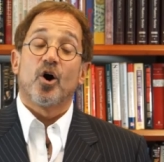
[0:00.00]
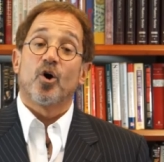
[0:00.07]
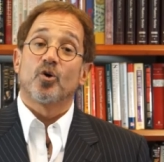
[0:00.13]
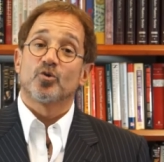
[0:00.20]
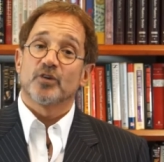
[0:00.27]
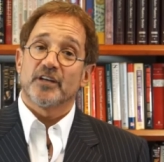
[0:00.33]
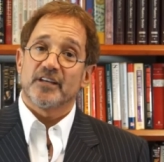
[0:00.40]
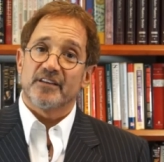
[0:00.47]

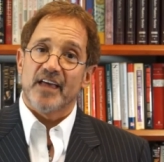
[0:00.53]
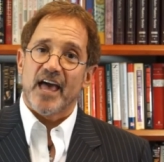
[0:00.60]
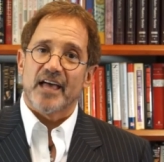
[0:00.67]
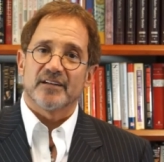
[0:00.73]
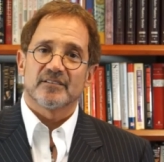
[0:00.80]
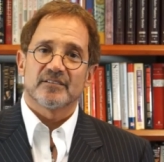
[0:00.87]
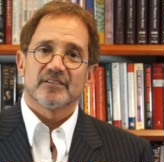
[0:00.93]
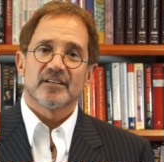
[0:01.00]
only
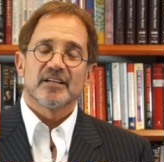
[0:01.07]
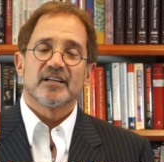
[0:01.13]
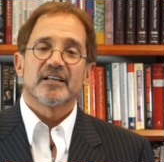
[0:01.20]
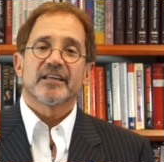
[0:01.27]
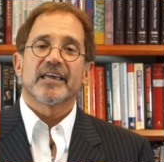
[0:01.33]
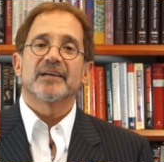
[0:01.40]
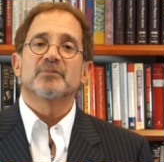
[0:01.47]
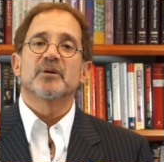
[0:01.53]
then
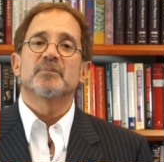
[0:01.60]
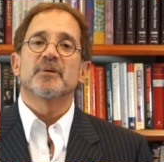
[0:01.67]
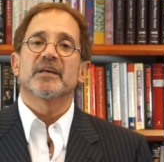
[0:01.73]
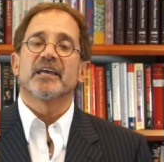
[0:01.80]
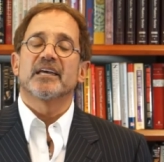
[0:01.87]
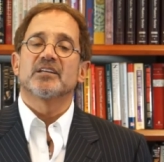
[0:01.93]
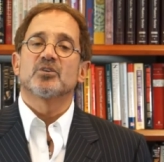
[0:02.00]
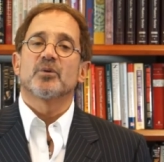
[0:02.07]
can we
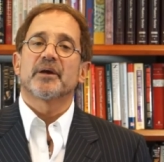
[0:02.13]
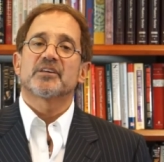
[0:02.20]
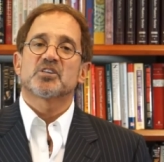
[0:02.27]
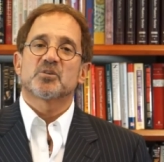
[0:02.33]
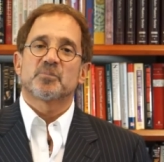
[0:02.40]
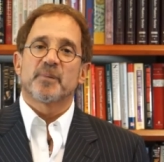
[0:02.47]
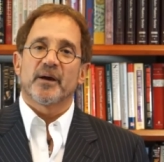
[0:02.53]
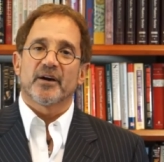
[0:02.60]
begin to
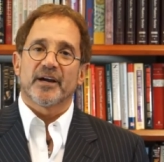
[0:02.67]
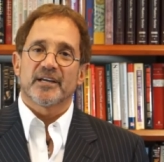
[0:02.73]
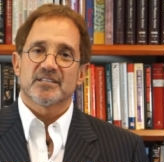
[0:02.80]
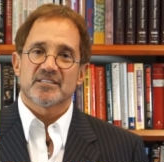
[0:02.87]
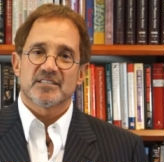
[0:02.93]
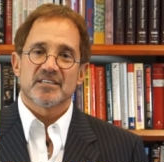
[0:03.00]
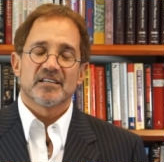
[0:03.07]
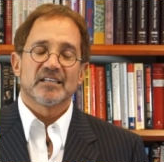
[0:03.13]

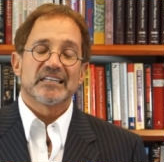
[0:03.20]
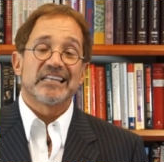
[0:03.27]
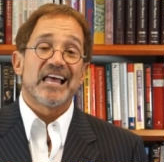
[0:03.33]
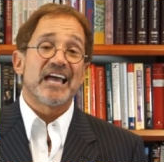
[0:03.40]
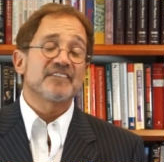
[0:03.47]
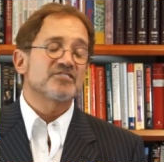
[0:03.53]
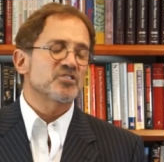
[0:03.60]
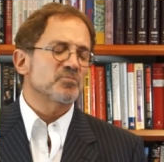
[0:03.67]
experience
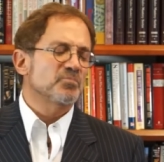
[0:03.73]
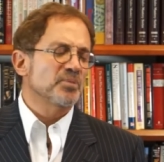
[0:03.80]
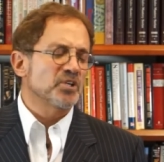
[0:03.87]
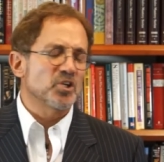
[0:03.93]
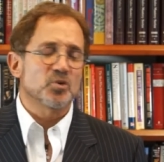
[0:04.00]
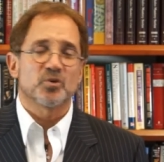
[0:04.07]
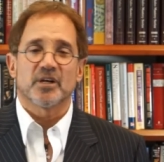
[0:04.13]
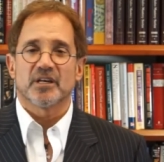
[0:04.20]
life's
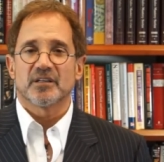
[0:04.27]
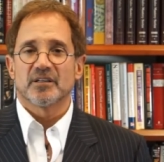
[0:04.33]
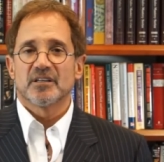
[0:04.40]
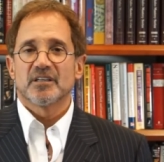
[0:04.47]
beauty,